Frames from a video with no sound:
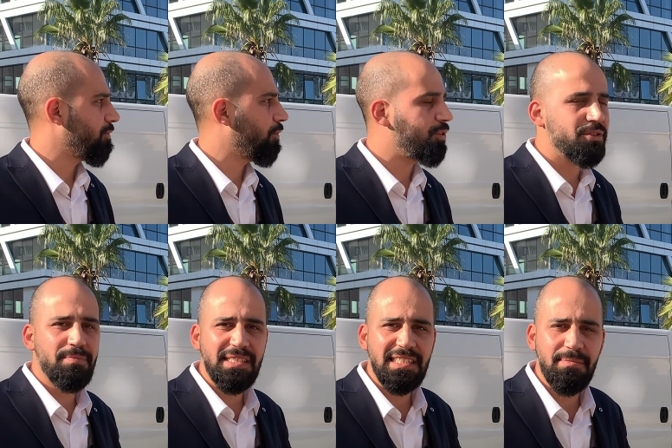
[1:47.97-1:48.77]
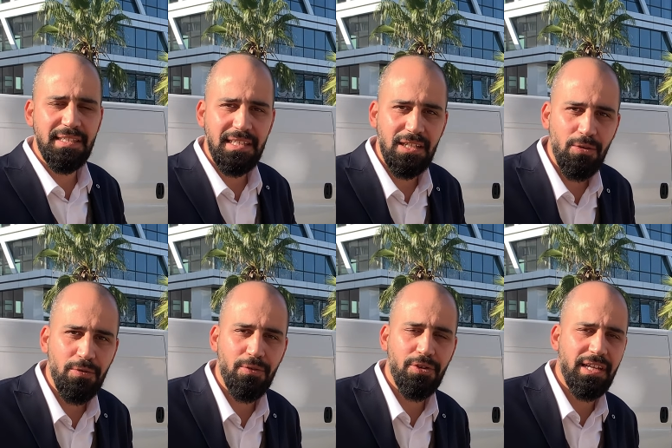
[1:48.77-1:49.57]
for your business meeting
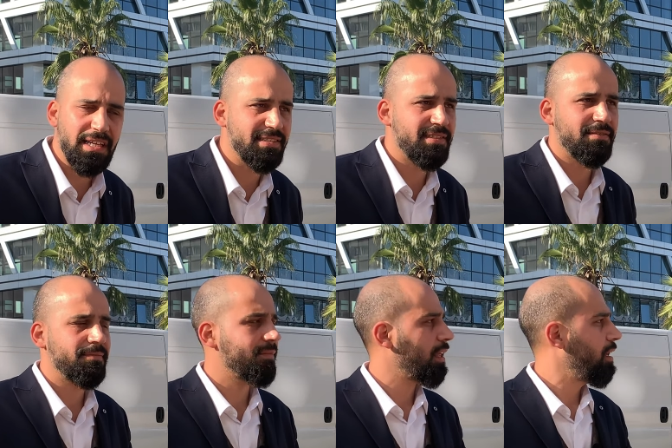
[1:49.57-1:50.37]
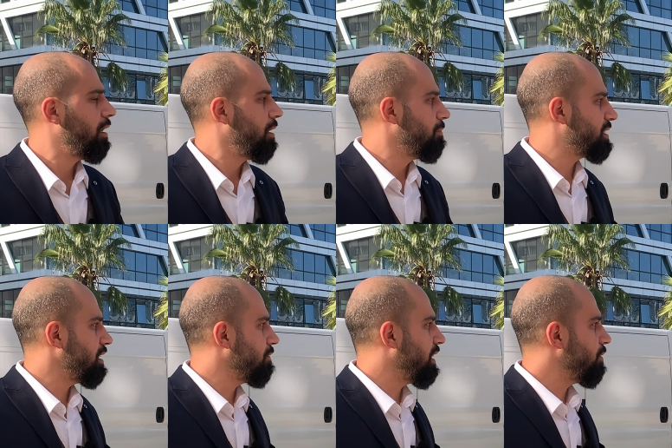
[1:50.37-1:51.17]
or for your guests
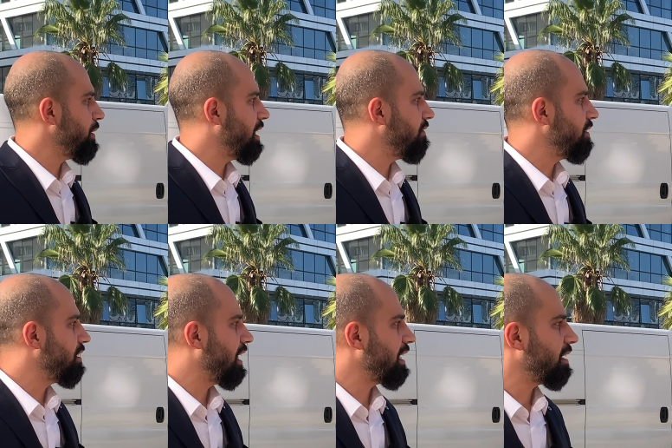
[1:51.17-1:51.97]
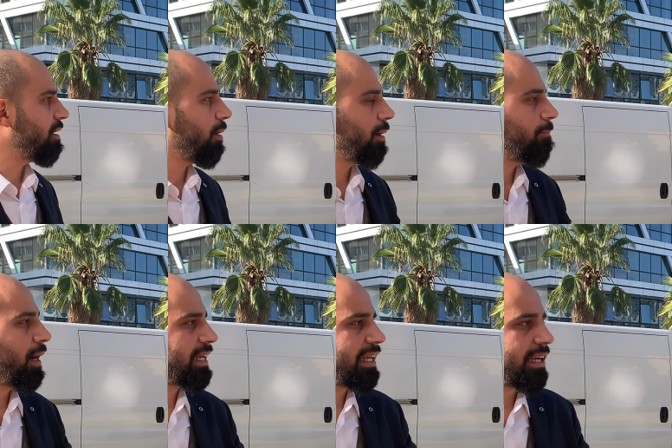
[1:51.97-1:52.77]
Beside of that, we have here like a
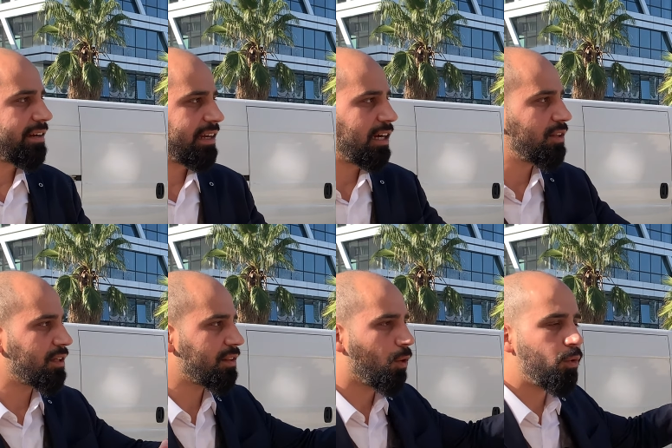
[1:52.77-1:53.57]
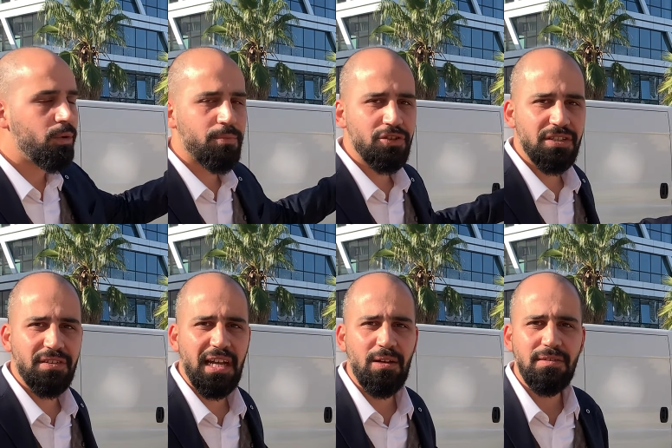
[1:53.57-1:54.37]
parking area under the whole
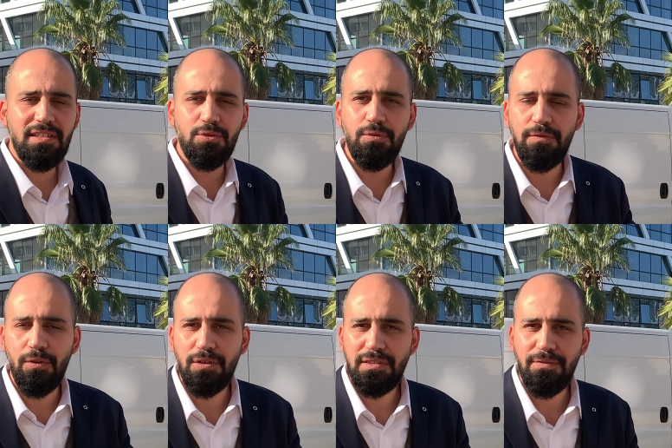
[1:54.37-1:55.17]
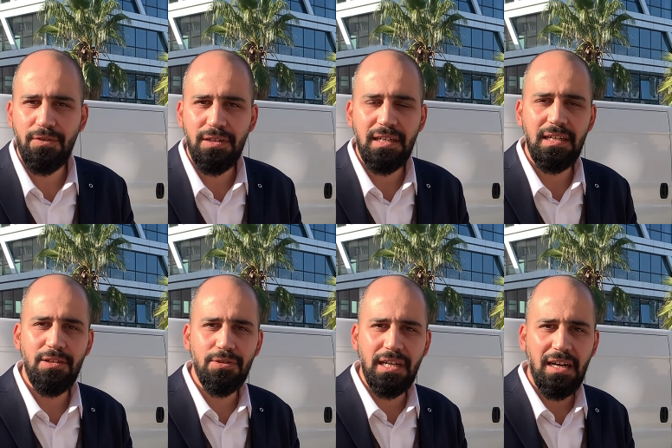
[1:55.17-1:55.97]
project ground, two floors for
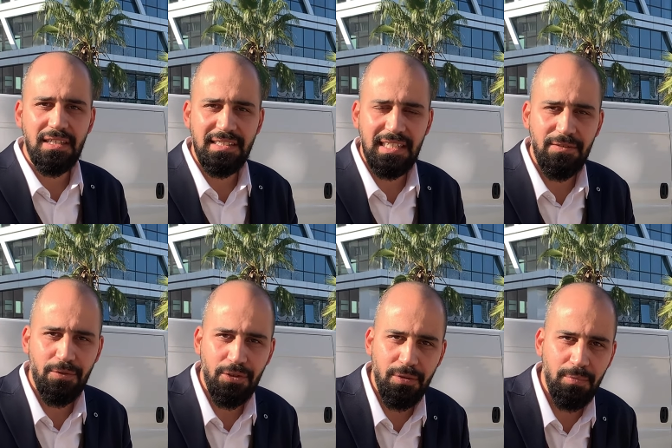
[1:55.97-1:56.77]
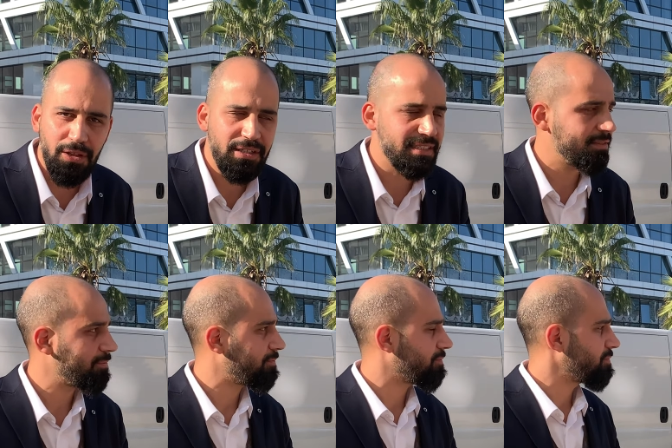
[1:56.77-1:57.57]
your cars and for your employees.
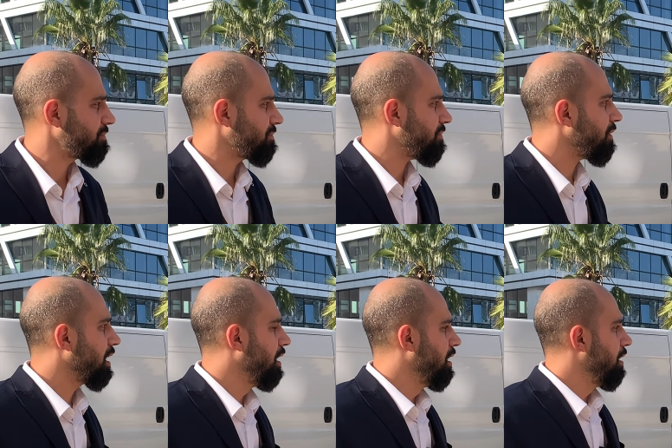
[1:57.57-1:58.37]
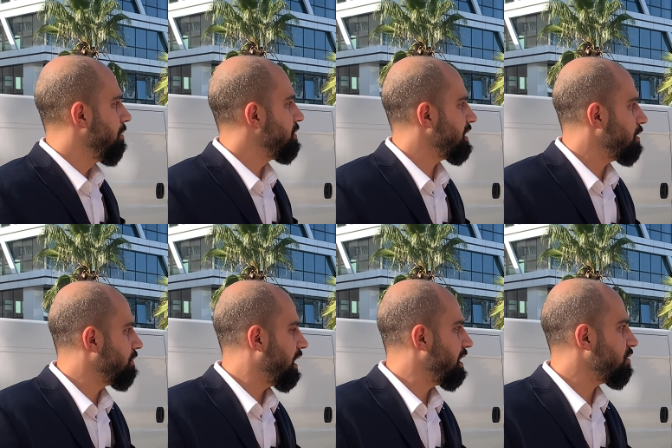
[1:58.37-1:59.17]
Beside
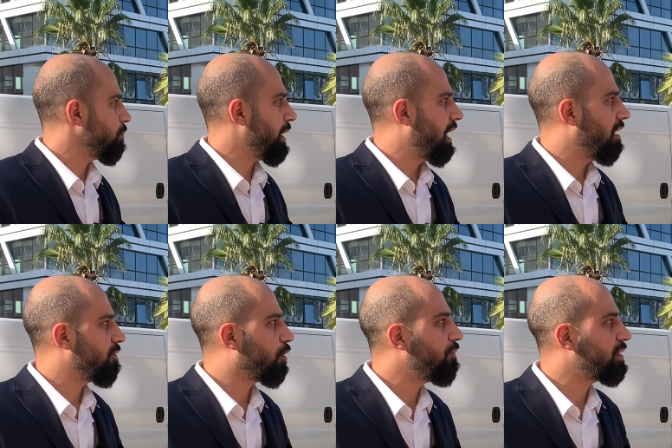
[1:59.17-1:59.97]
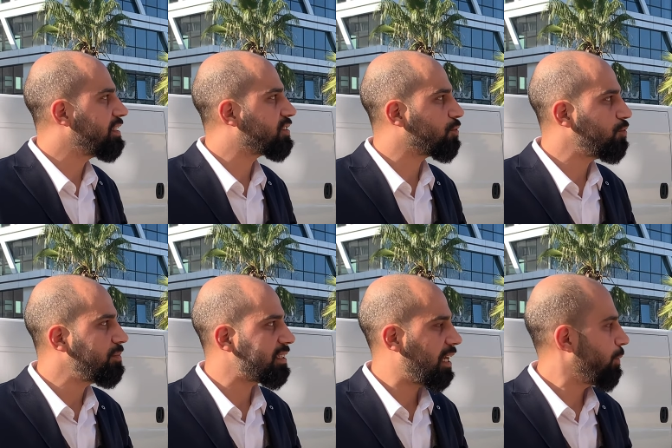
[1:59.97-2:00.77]
of that, we have conference
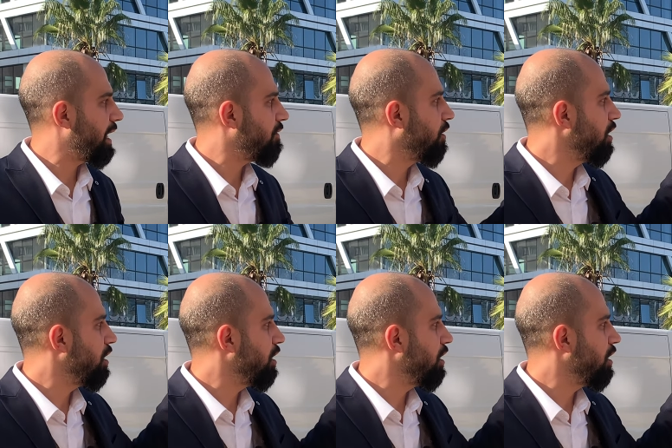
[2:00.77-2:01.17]
rooms and we have